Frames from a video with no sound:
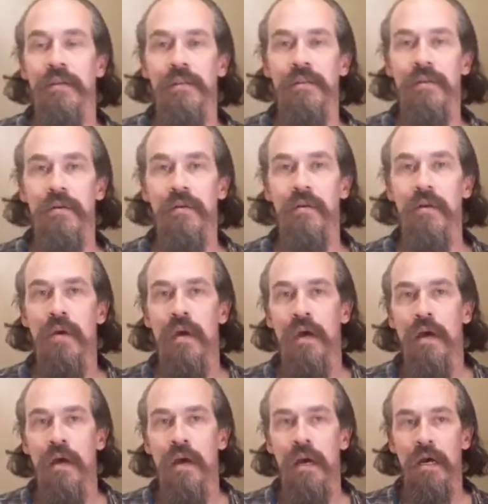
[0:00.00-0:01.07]
So
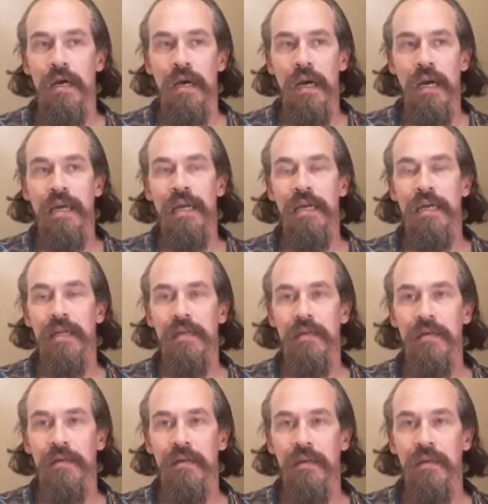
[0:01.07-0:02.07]
I end